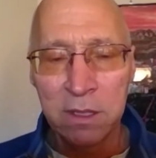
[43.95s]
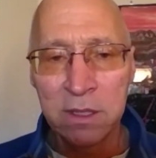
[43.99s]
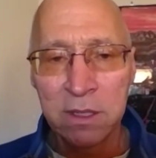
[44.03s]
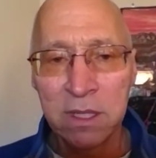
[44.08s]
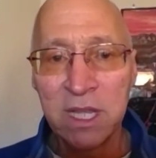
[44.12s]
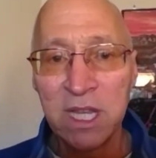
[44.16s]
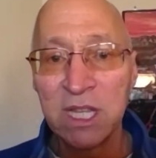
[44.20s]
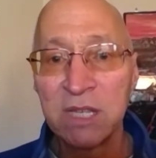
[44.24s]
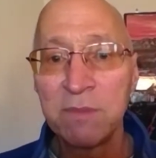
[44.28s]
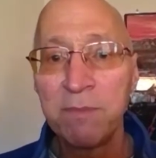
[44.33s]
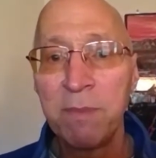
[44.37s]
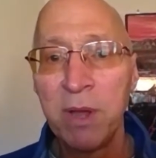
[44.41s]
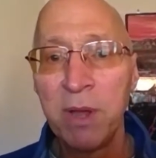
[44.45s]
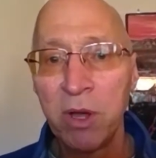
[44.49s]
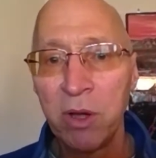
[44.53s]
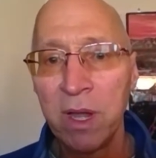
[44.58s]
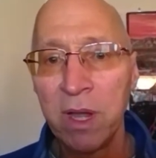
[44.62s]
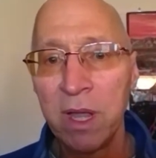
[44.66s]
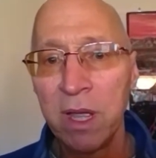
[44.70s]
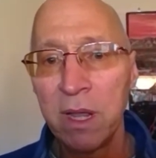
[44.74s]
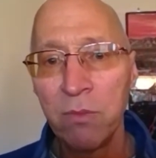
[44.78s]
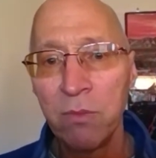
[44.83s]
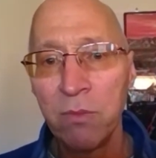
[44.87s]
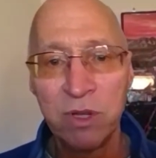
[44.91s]
lease
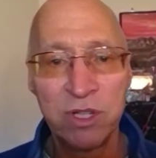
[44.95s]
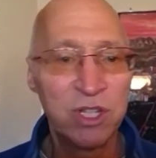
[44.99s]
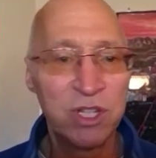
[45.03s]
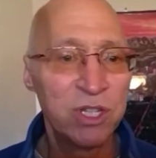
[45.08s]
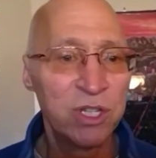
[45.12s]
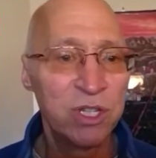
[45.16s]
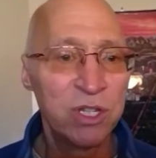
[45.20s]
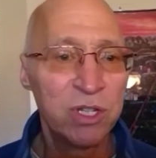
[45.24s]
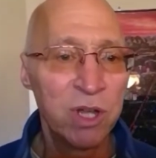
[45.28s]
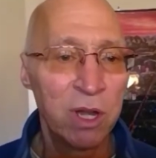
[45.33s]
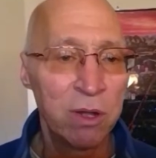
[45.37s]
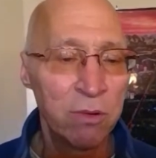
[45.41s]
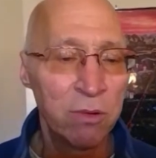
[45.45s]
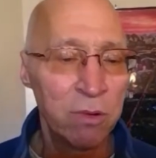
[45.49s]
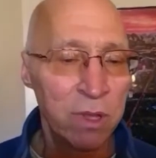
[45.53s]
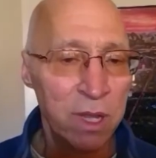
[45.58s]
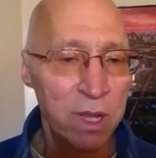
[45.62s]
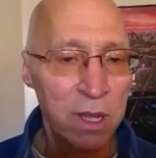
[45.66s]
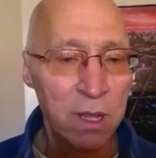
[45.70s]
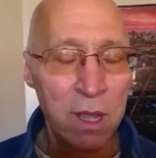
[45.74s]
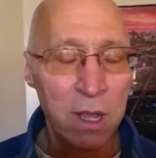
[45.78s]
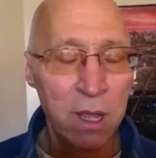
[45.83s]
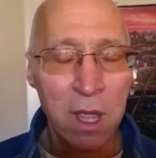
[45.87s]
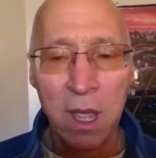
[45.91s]
period, which is
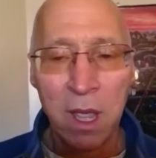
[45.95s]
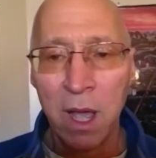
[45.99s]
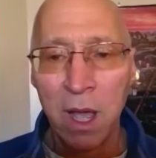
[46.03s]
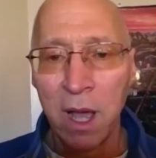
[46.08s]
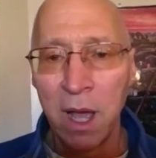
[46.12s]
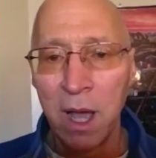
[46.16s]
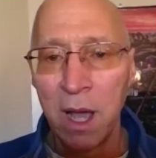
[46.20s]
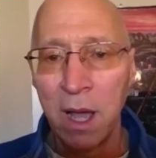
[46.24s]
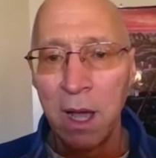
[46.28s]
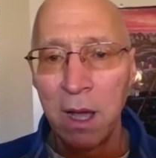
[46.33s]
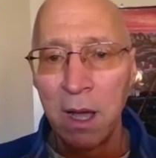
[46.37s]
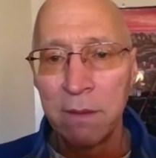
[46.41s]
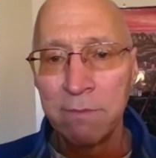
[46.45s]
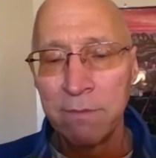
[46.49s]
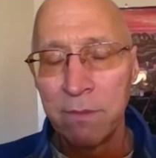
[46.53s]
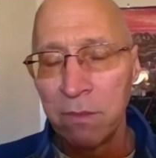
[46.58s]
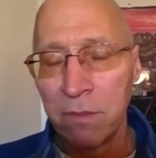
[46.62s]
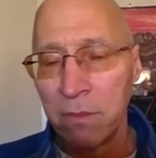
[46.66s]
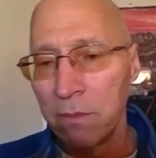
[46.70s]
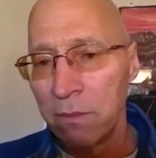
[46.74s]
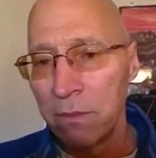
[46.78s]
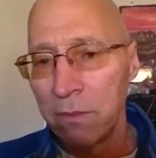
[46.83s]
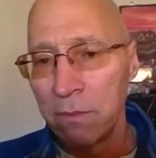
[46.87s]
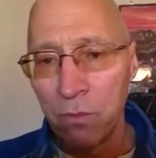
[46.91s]
generally
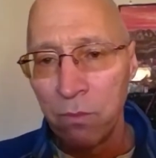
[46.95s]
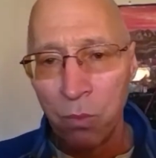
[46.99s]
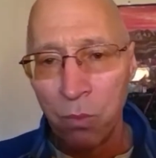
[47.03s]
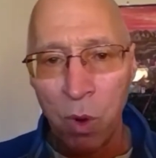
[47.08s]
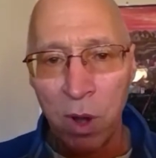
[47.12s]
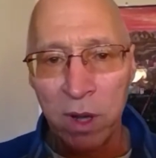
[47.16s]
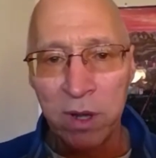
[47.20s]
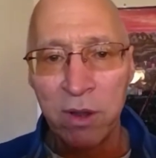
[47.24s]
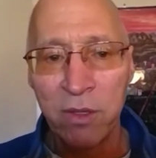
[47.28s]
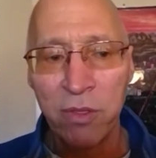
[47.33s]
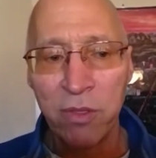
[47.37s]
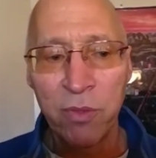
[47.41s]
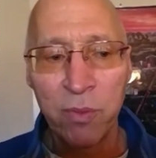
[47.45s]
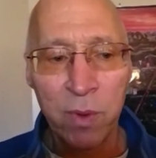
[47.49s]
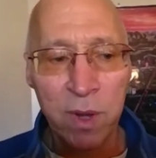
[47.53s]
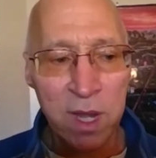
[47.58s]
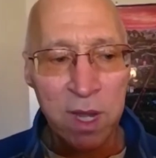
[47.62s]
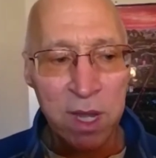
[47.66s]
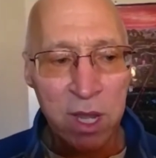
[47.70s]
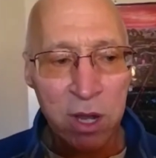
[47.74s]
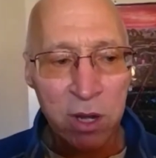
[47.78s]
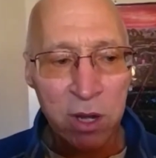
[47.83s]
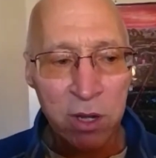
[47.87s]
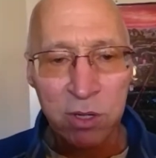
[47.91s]
1 to
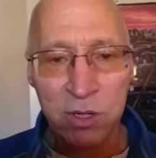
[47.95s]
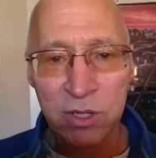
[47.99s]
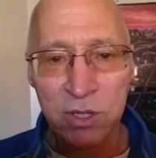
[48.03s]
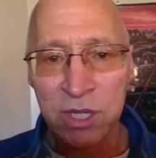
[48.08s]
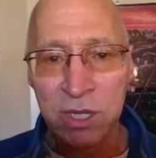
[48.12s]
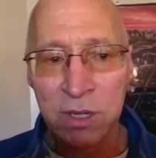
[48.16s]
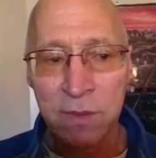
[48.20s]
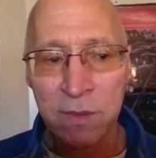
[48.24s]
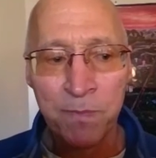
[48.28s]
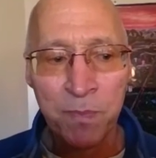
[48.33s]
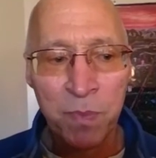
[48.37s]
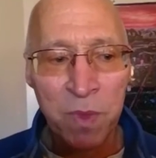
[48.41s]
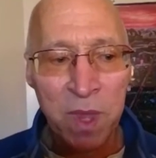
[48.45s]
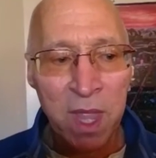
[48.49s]
3 years.